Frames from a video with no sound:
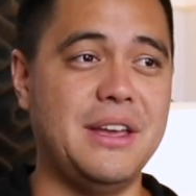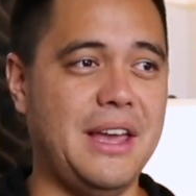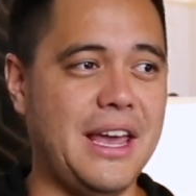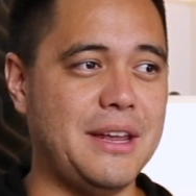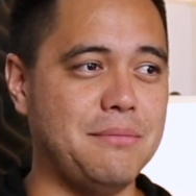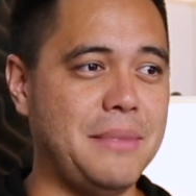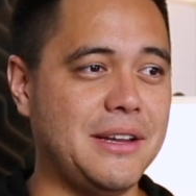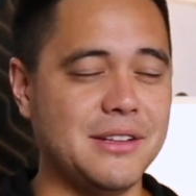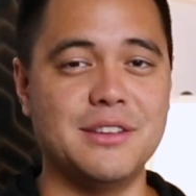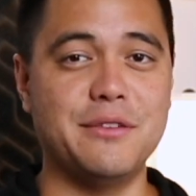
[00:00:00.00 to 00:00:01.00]
and
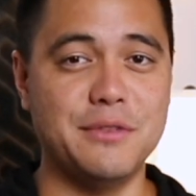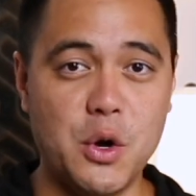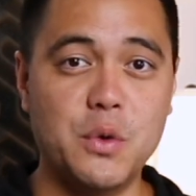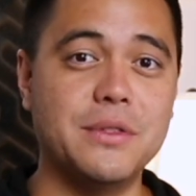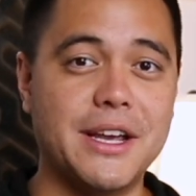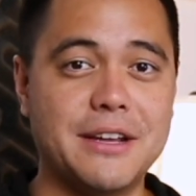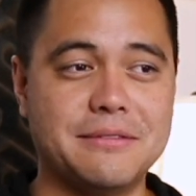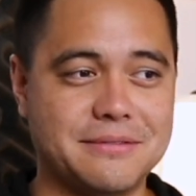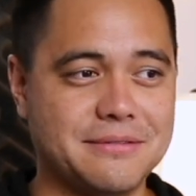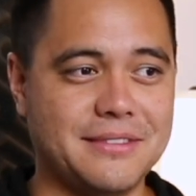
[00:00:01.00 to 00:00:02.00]
make itself known that,
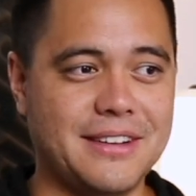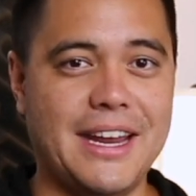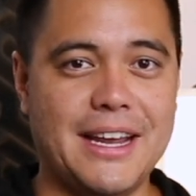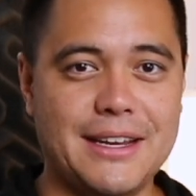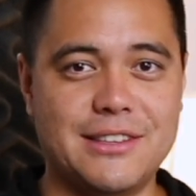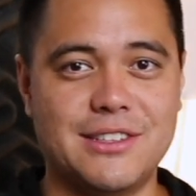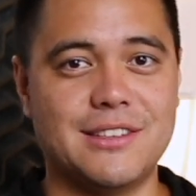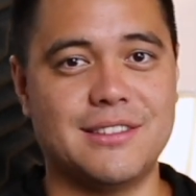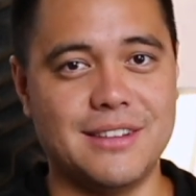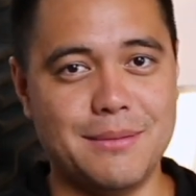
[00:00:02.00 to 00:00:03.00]
hey, I
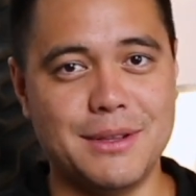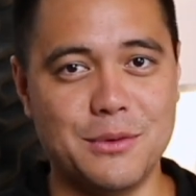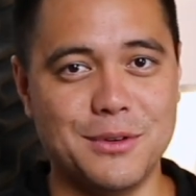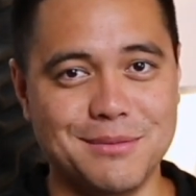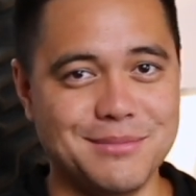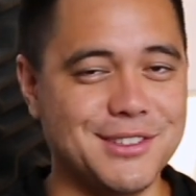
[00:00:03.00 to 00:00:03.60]
exist, I'm in the room.